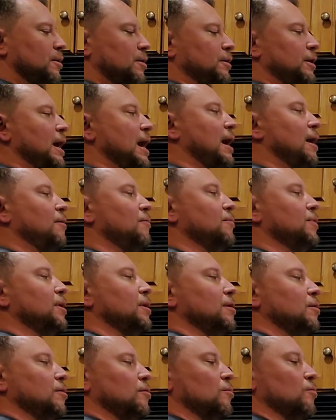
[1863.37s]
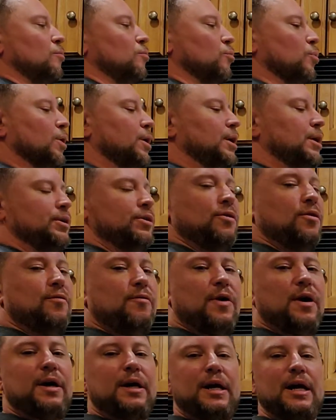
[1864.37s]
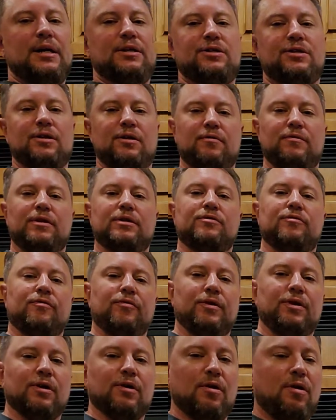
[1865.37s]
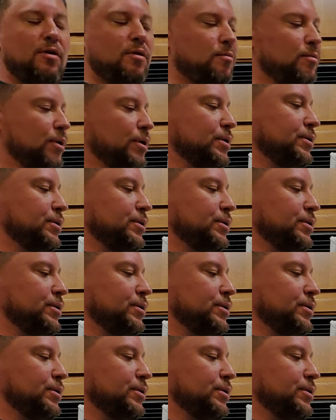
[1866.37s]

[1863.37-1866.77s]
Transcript: Now, we're going to do a variation of this for your homework